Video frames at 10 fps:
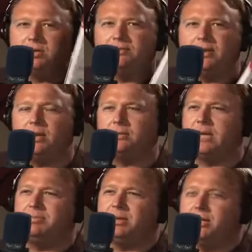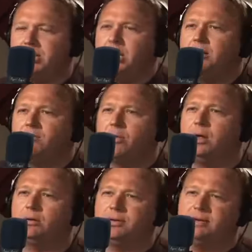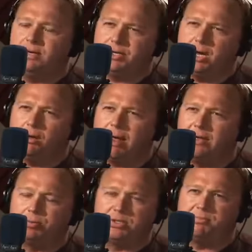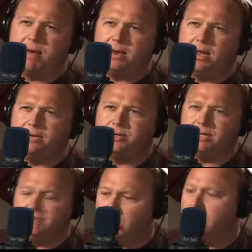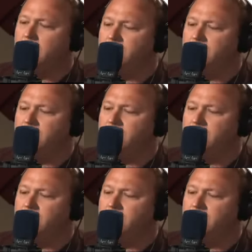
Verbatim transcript: We're also videotaping this for the local TV show and the PrisonPlanet.tv